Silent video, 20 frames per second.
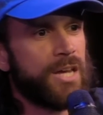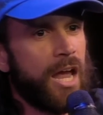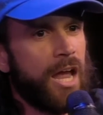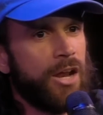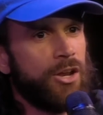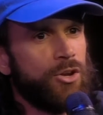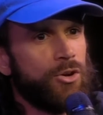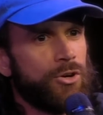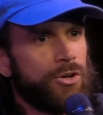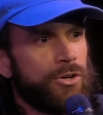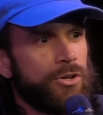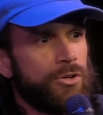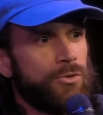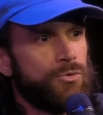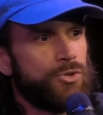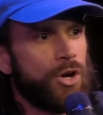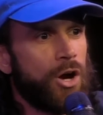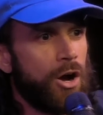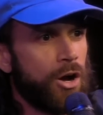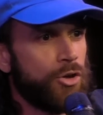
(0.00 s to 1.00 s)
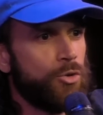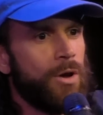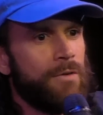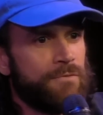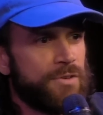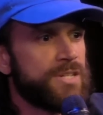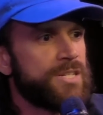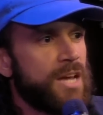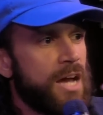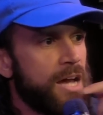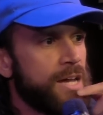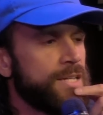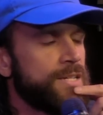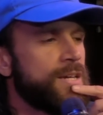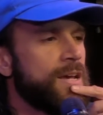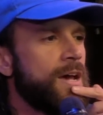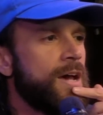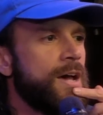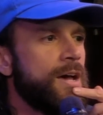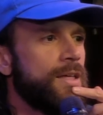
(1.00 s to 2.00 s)
and your, you talk, you
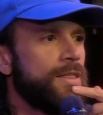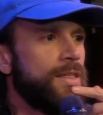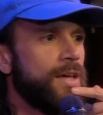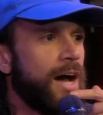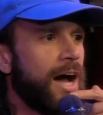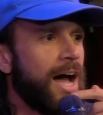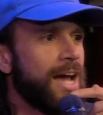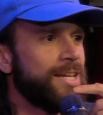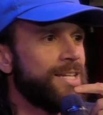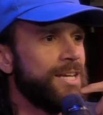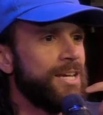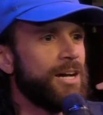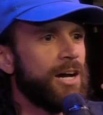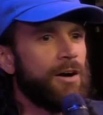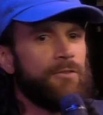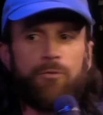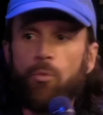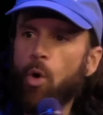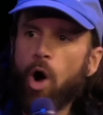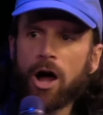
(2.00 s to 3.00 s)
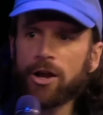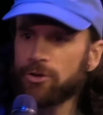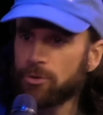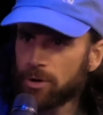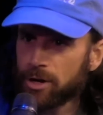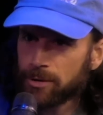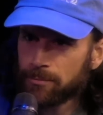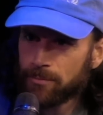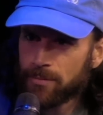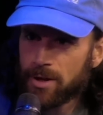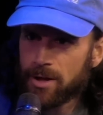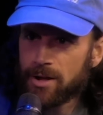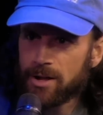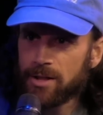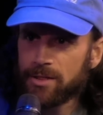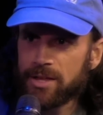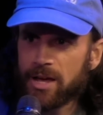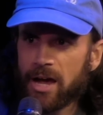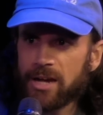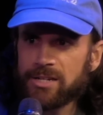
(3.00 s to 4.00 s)
emphasize the idea of wandering.
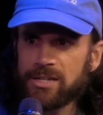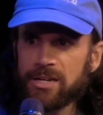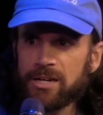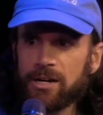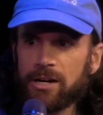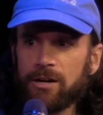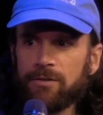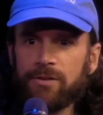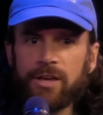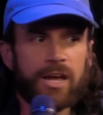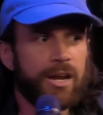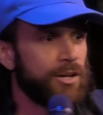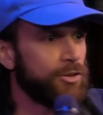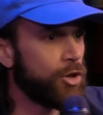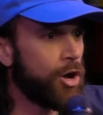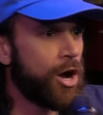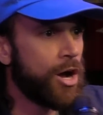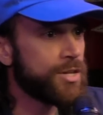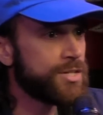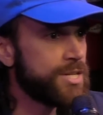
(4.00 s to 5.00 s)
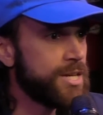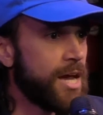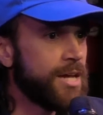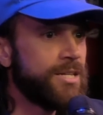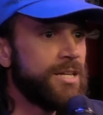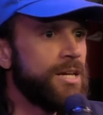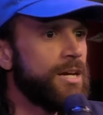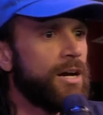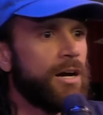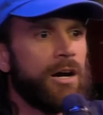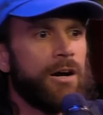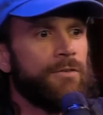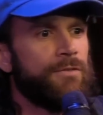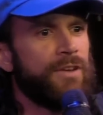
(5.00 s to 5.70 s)
The idea of getting lost. The idea of